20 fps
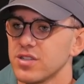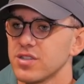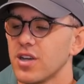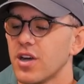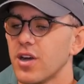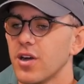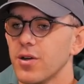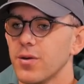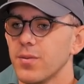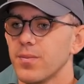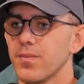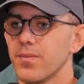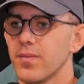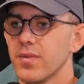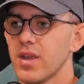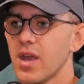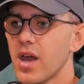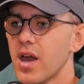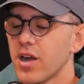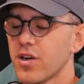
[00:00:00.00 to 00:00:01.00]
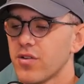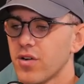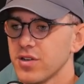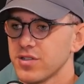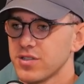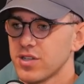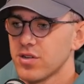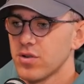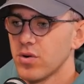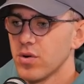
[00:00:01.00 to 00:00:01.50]
So,
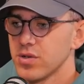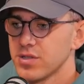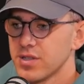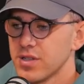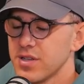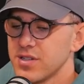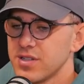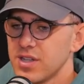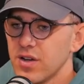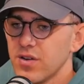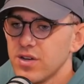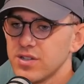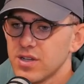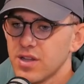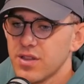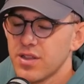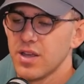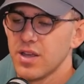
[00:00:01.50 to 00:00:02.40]
across the course of the series, I